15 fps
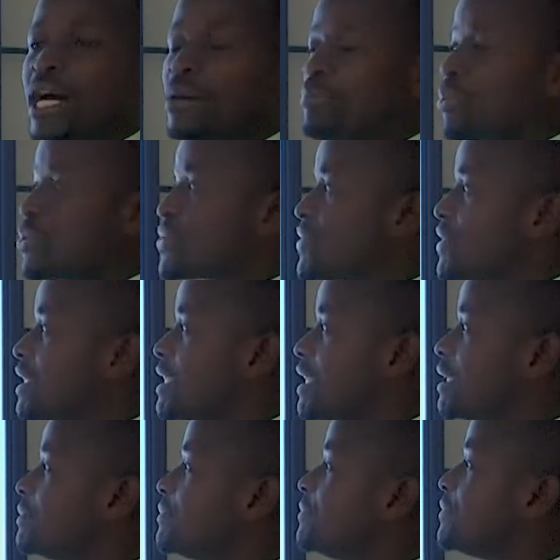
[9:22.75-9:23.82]
are
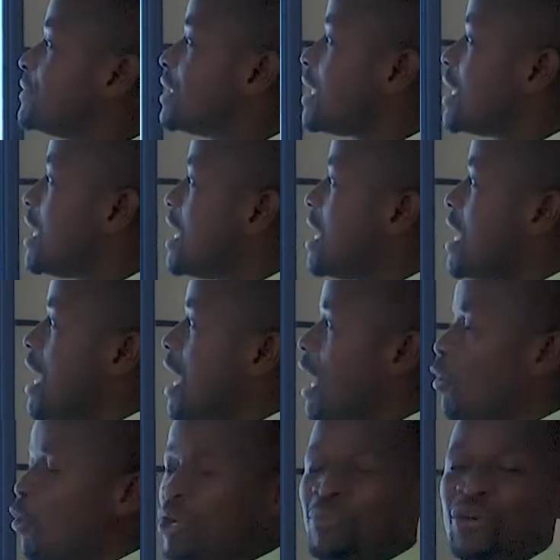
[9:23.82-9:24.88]
proceeding
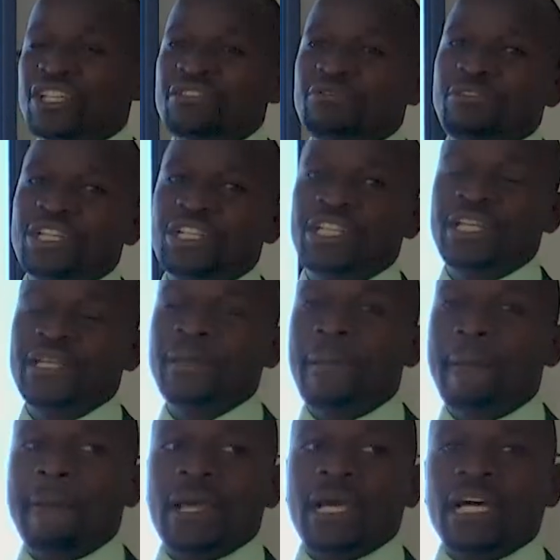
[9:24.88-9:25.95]
on
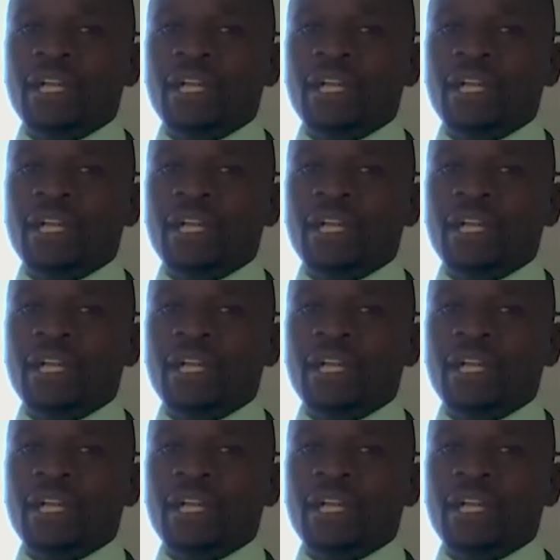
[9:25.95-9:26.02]
motivation.